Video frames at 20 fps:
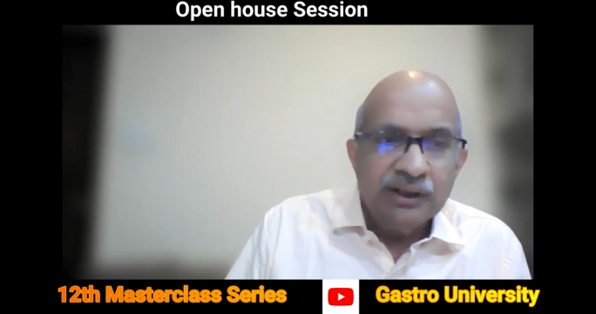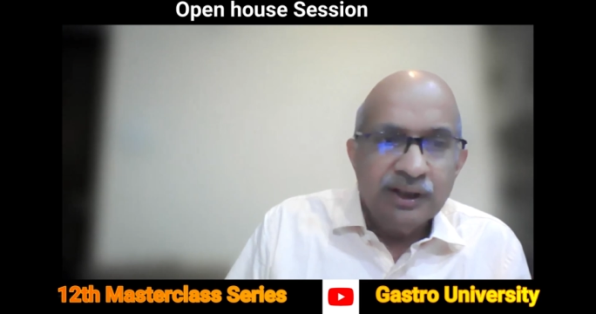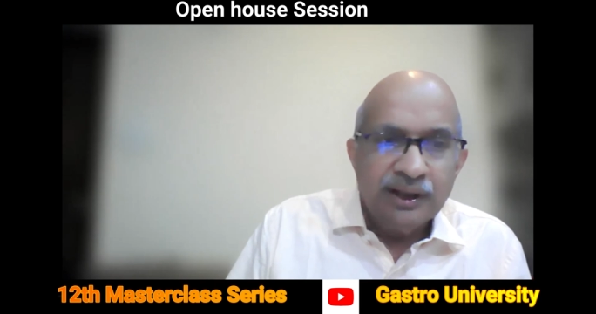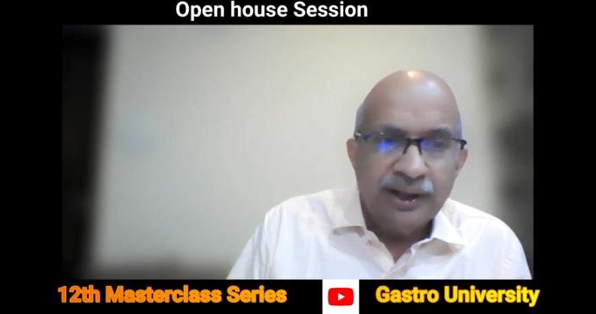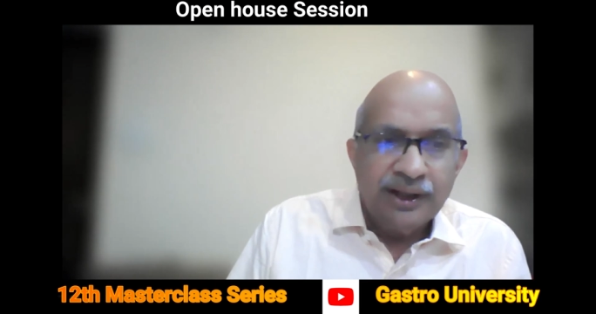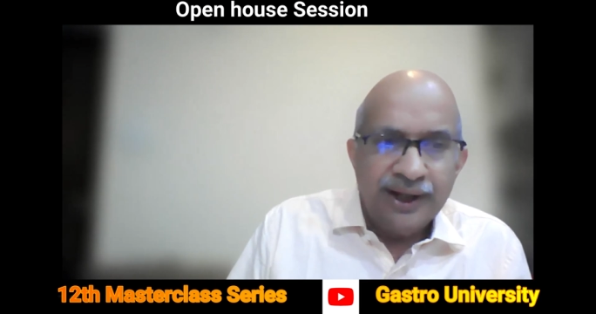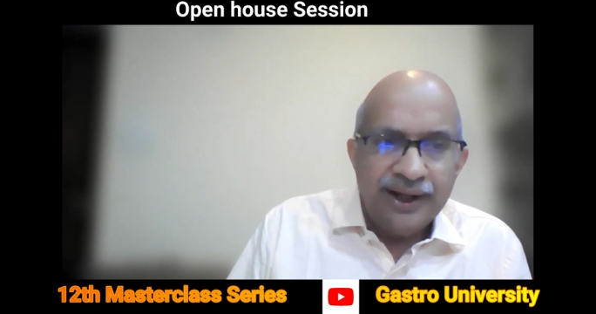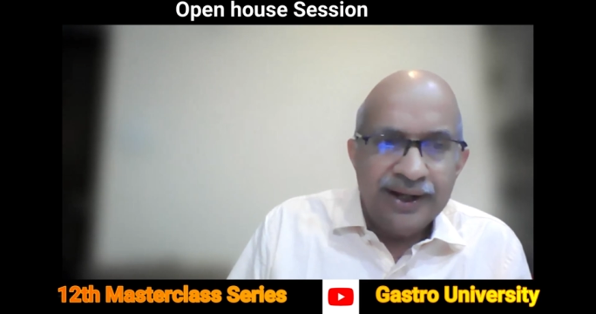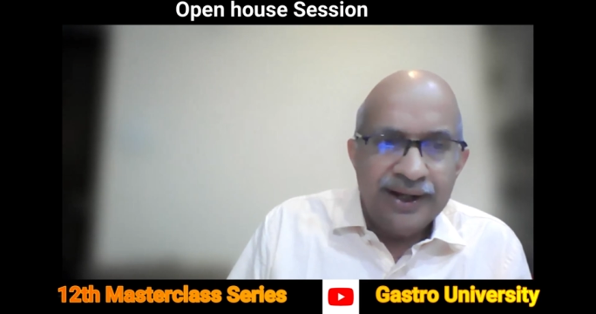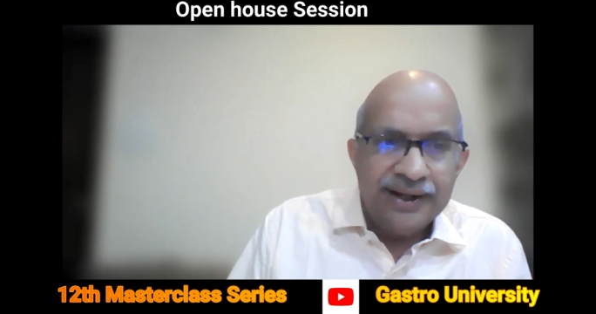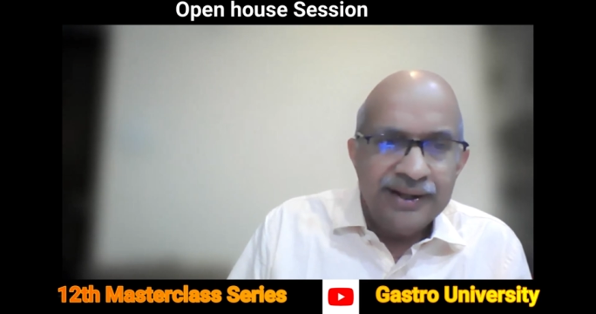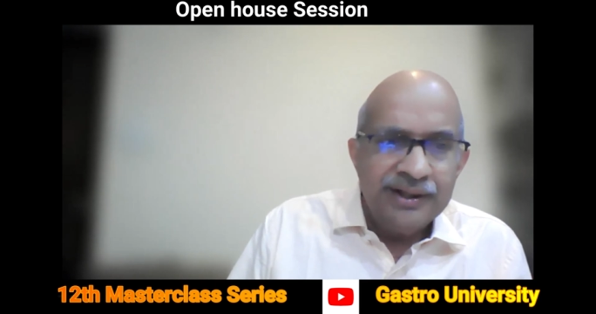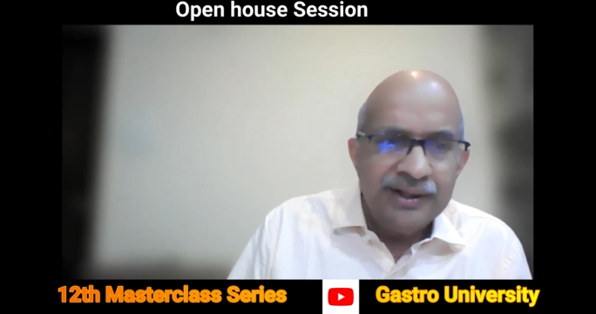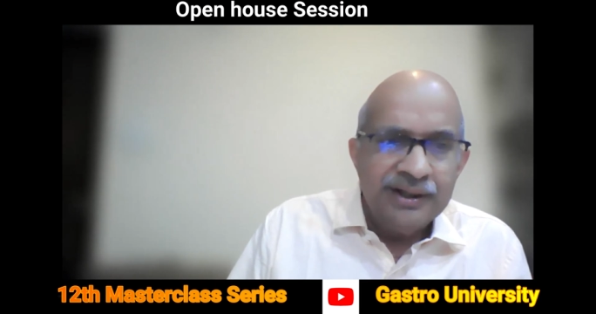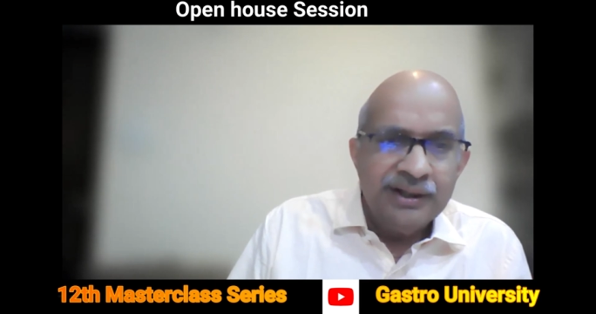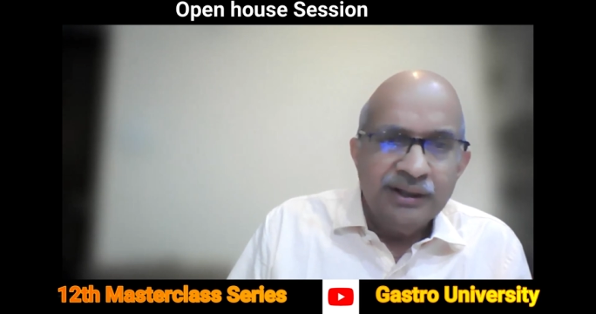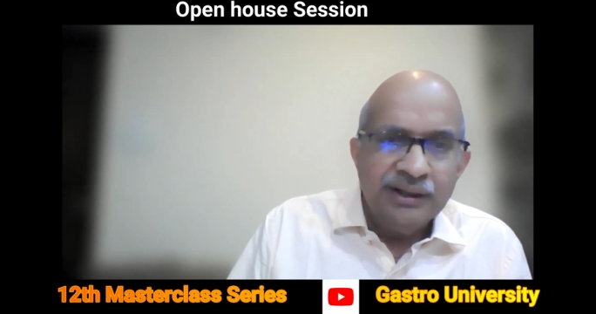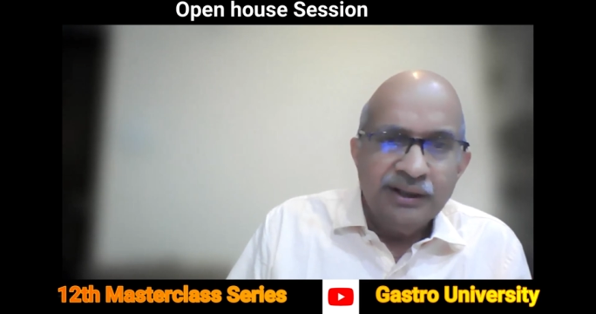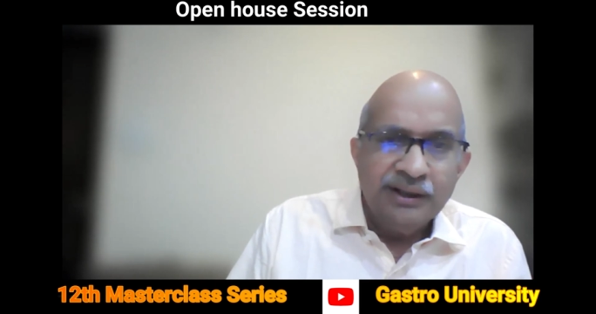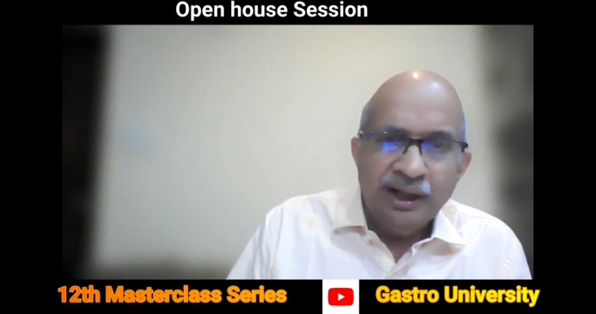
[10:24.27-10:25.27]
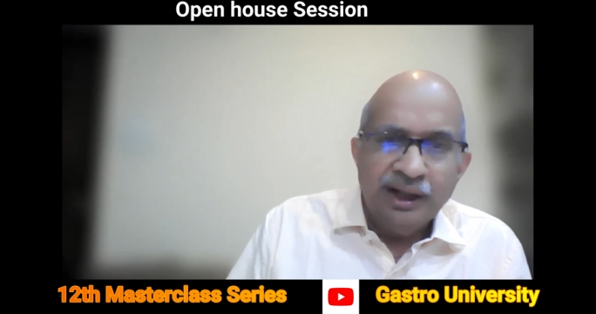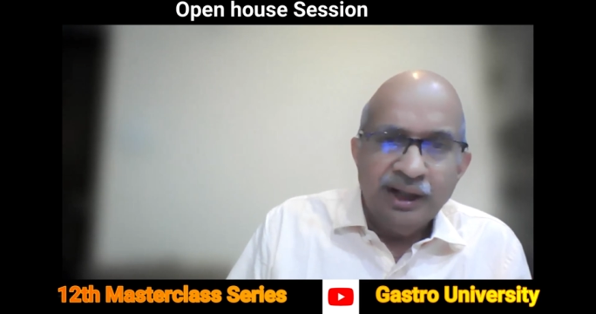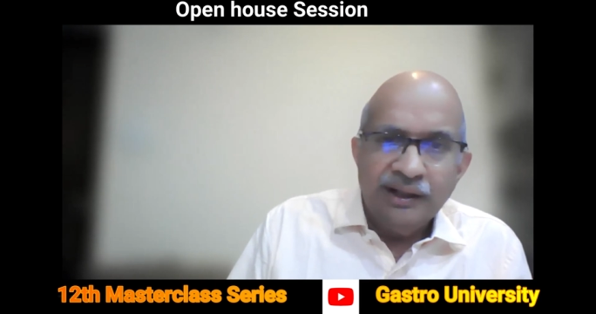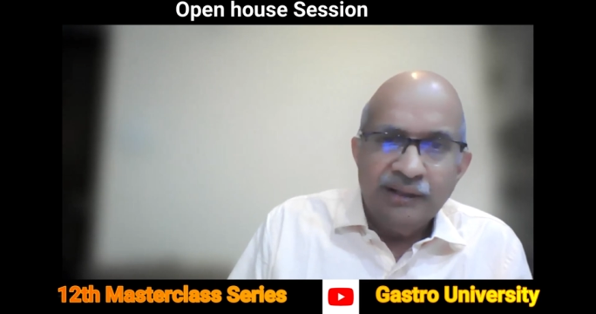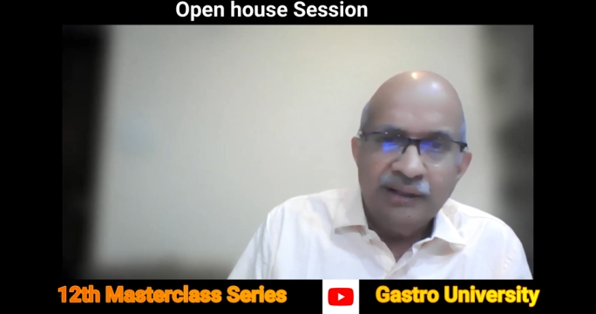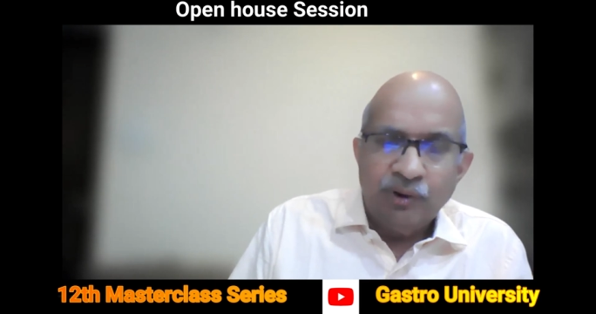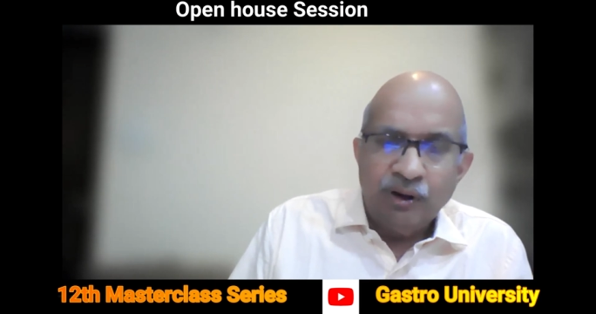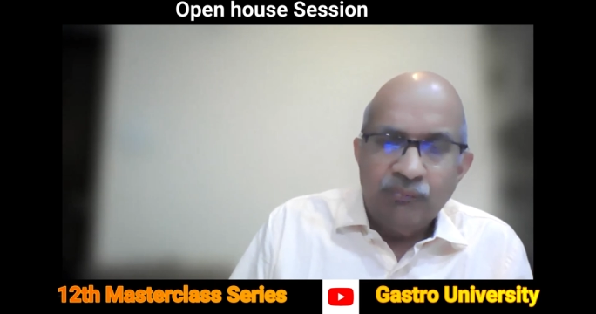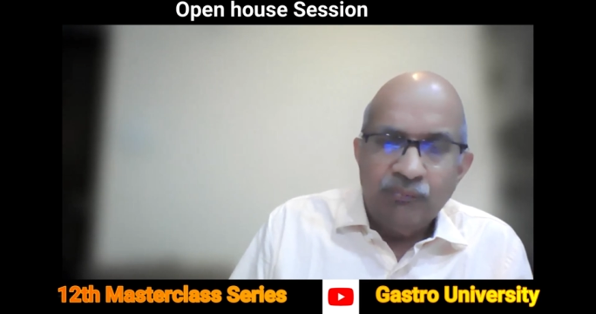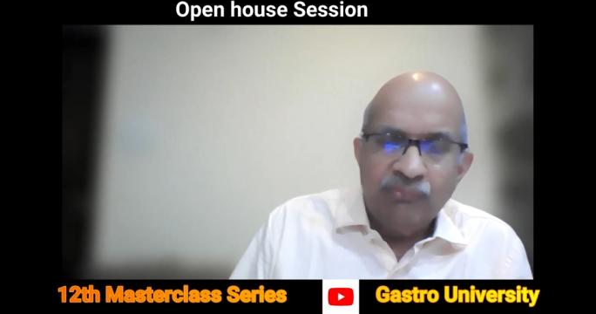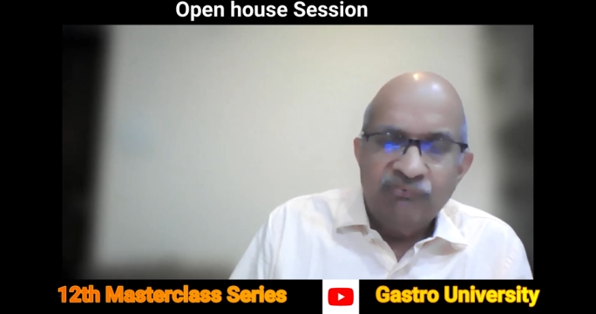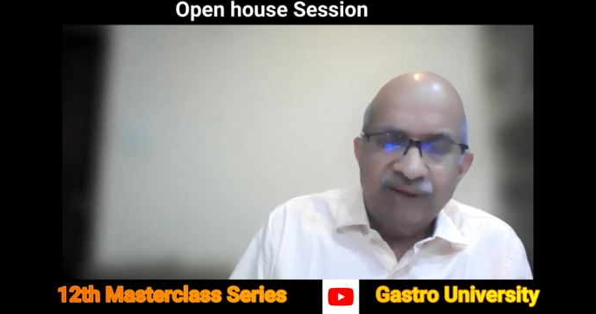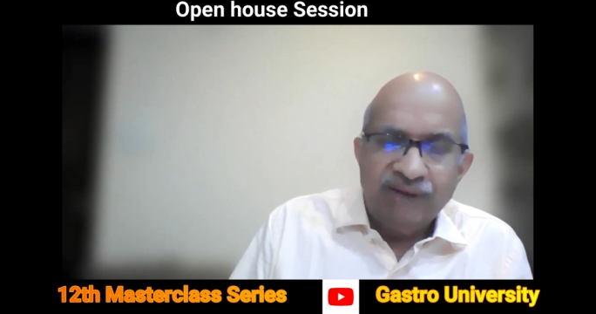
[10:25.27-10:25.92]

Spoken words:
Grading and the proper